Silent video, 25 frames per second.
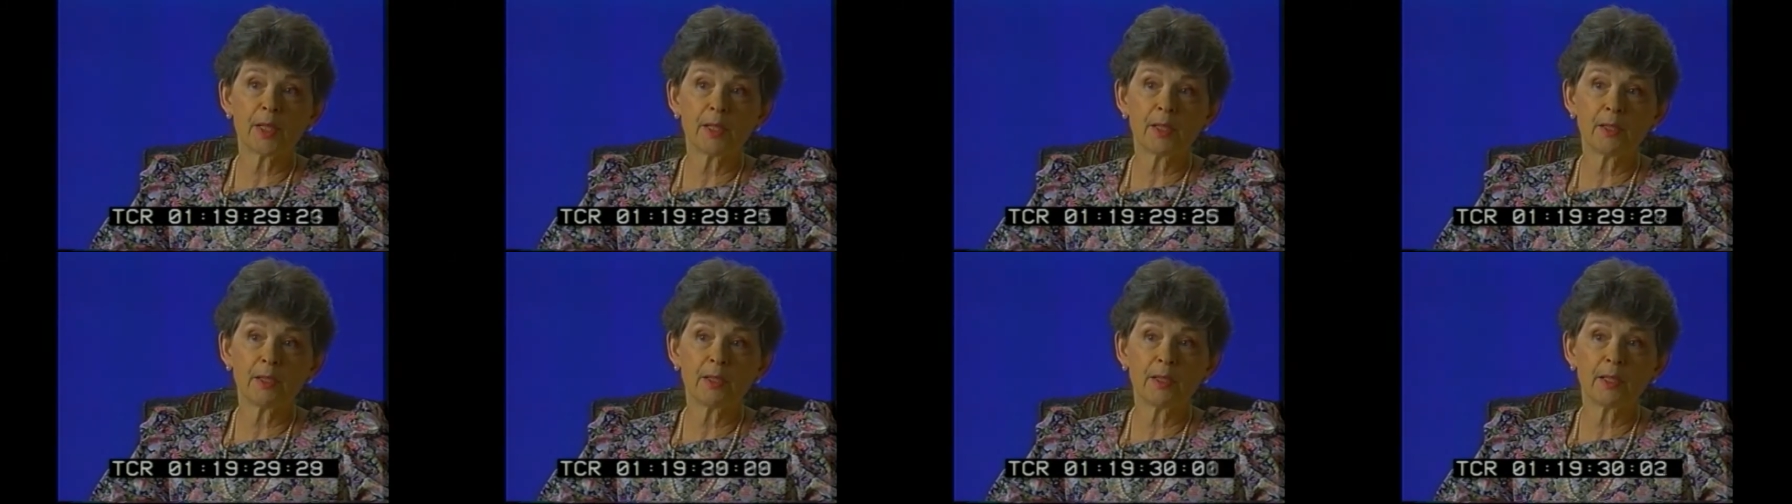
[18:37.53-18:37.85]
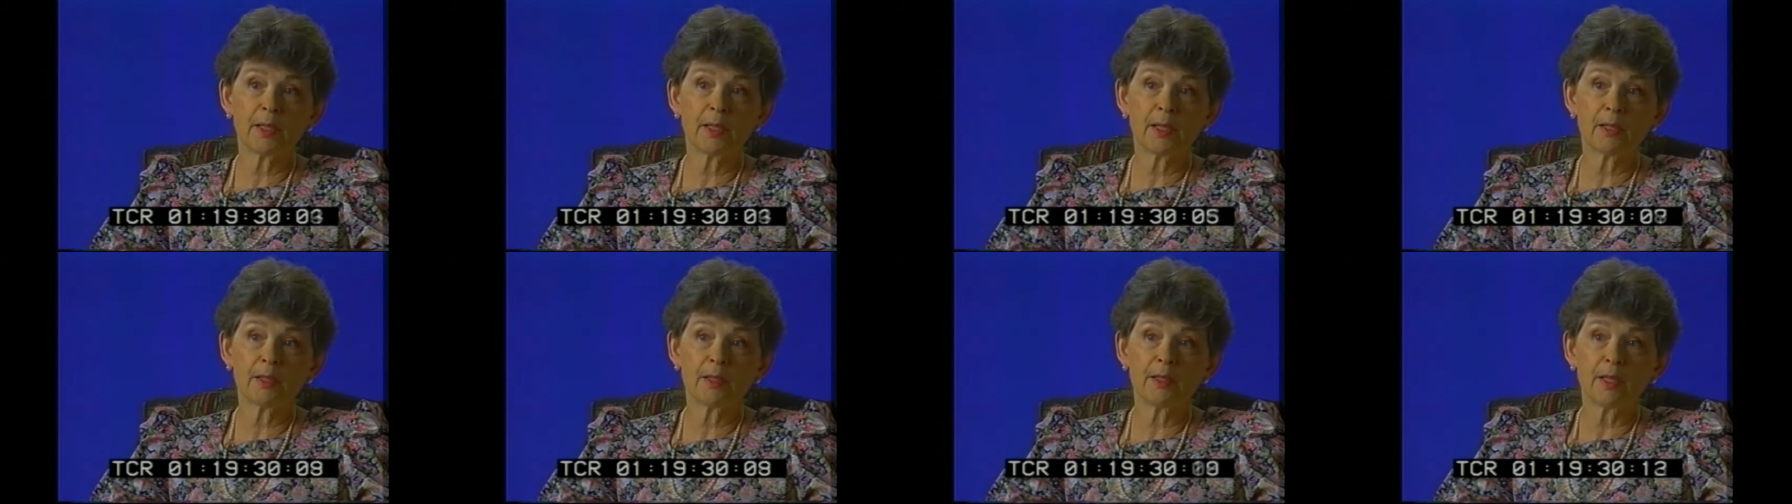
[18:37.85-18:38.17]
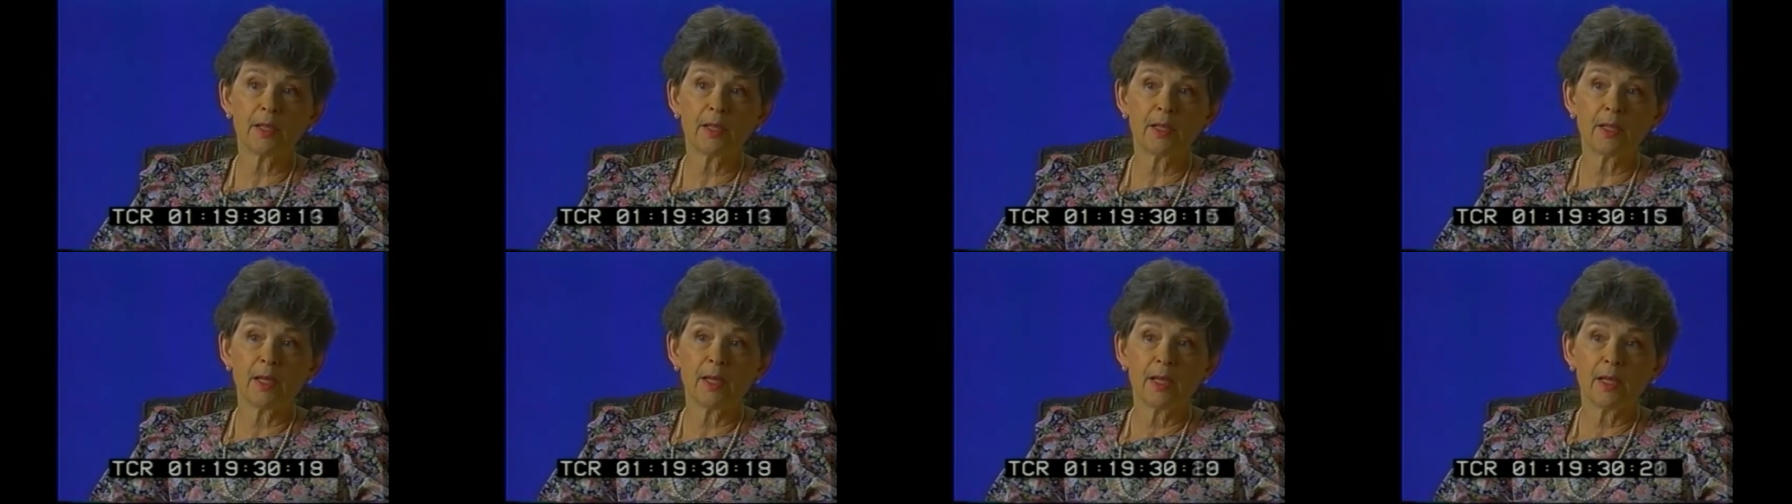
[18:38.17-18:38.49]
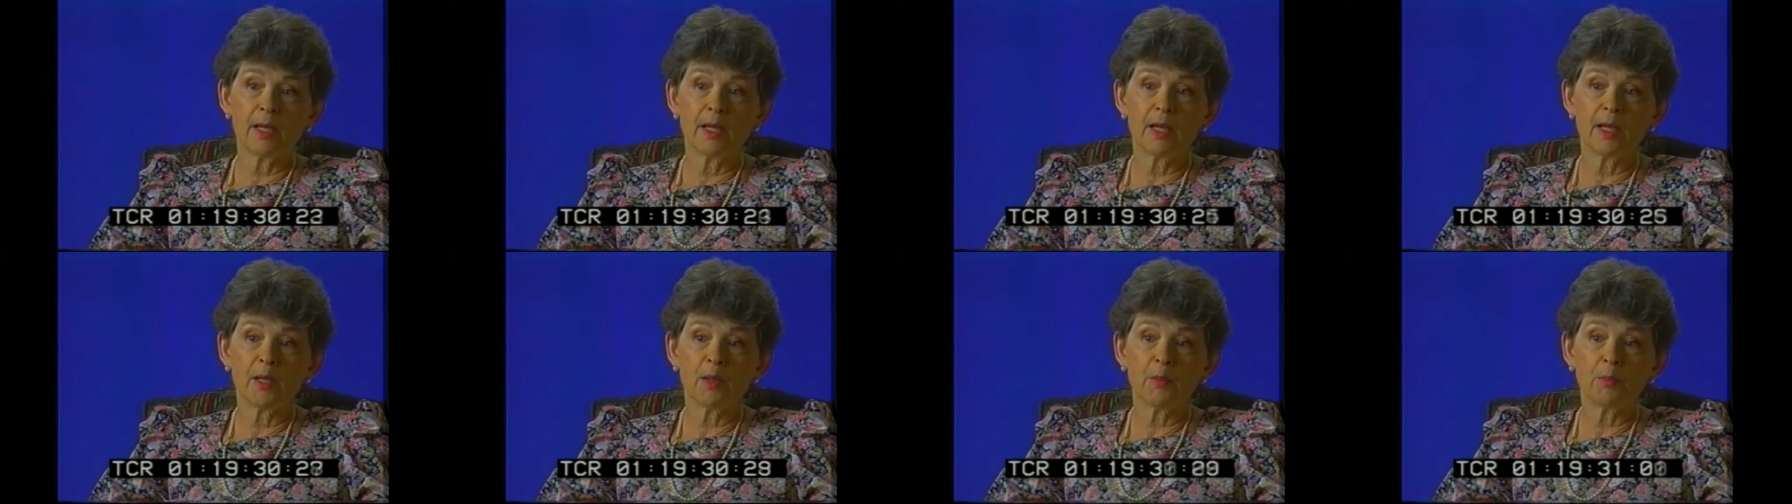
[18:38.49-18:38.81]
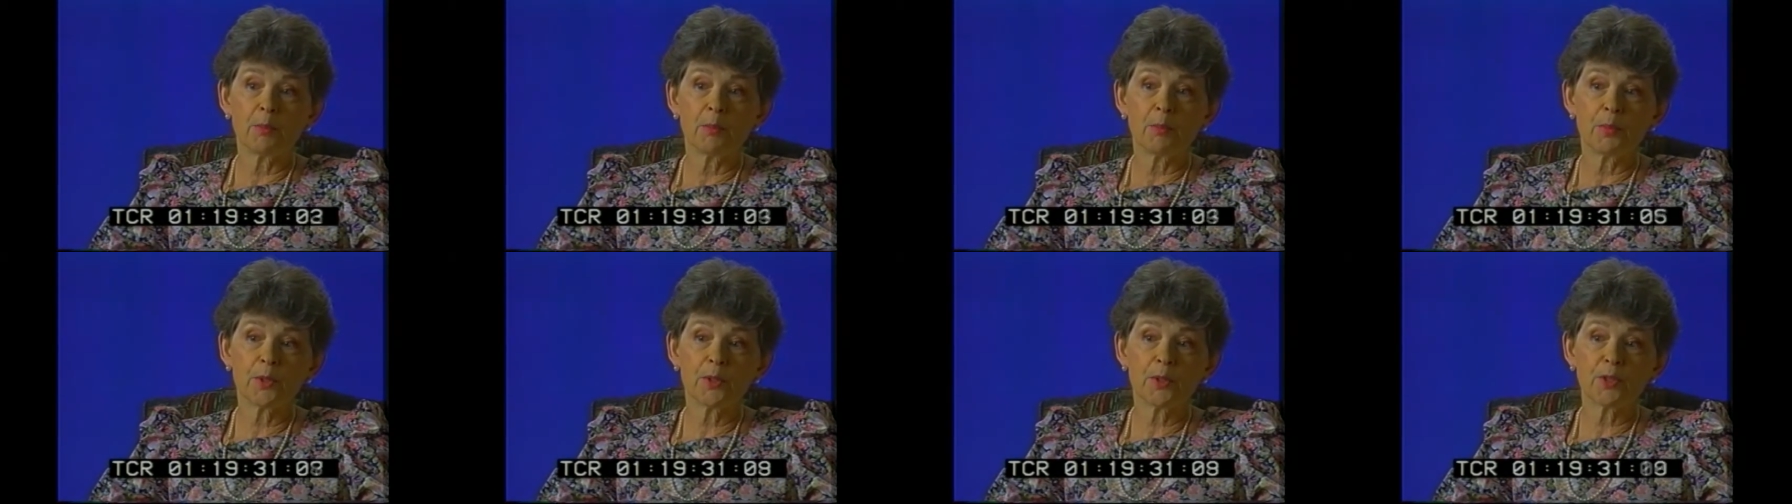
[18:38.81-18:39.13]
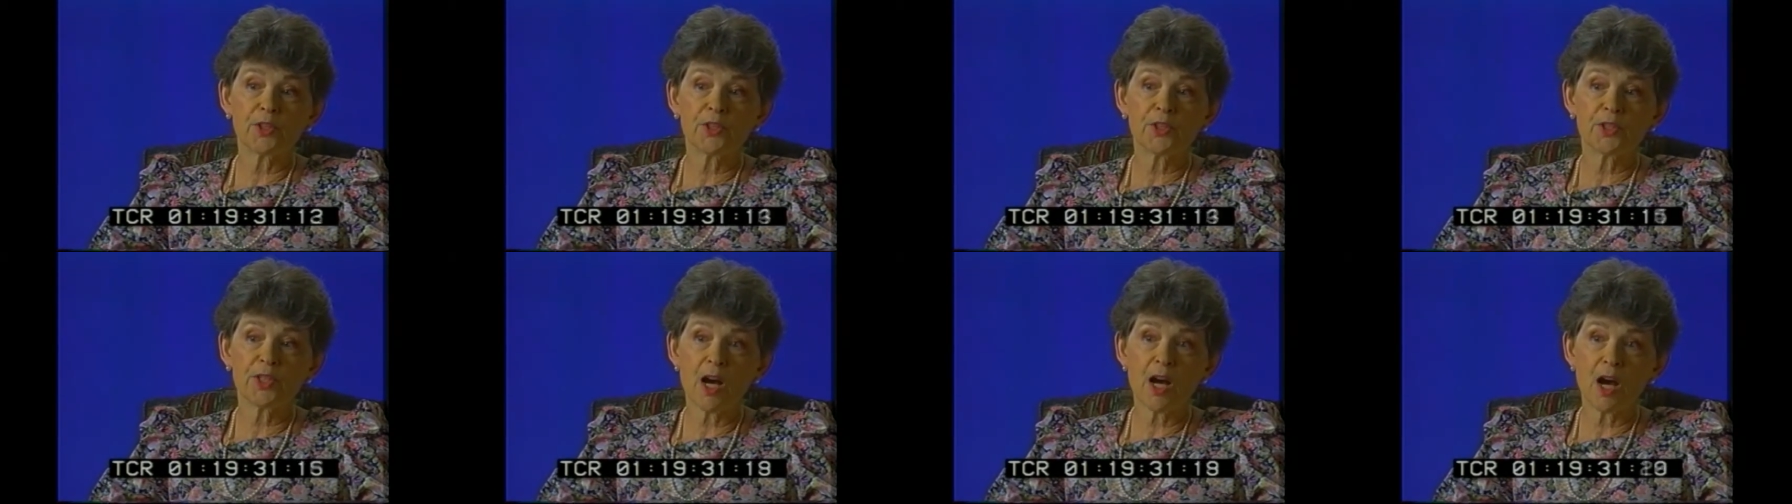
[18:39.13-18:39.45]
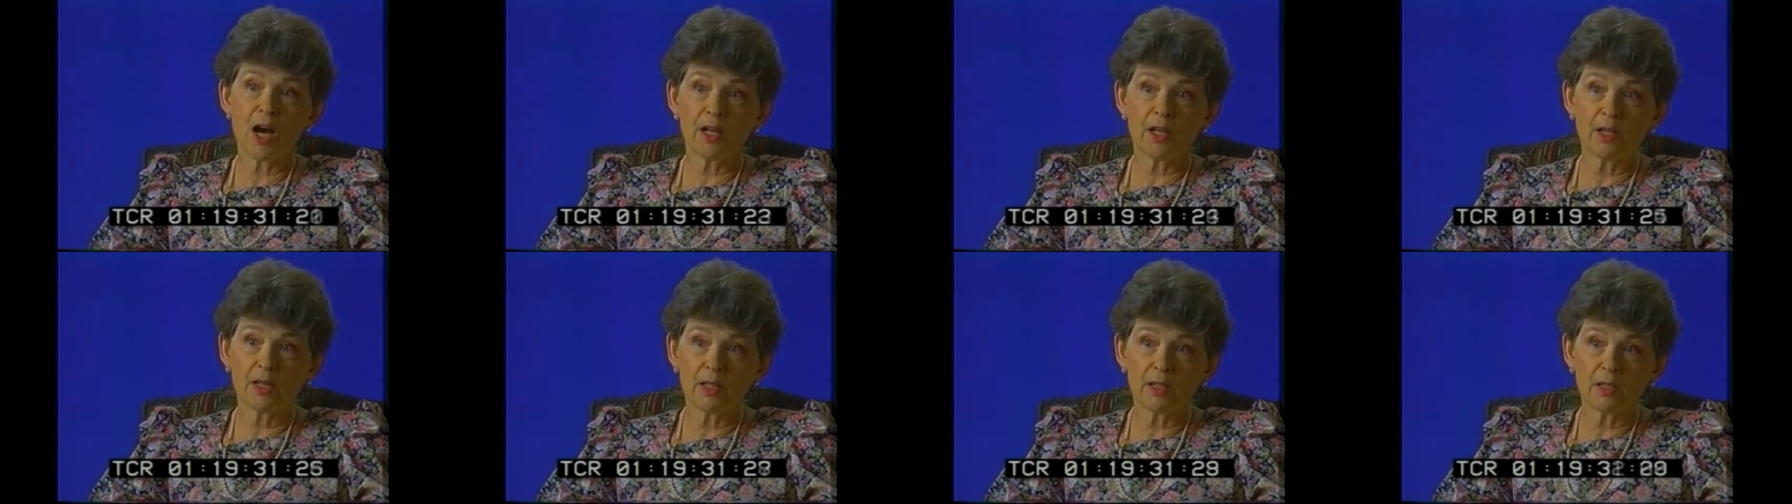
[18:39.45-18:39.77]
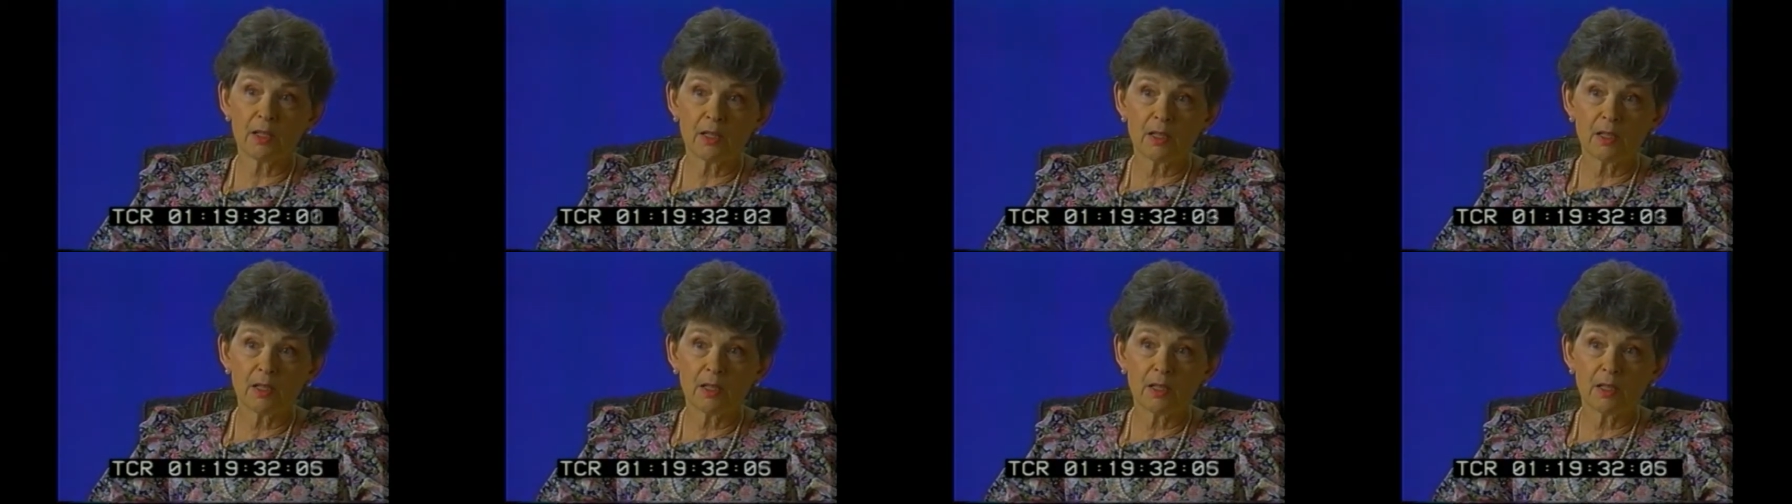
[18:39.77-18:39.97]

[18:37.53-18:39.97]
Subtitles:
He had a persona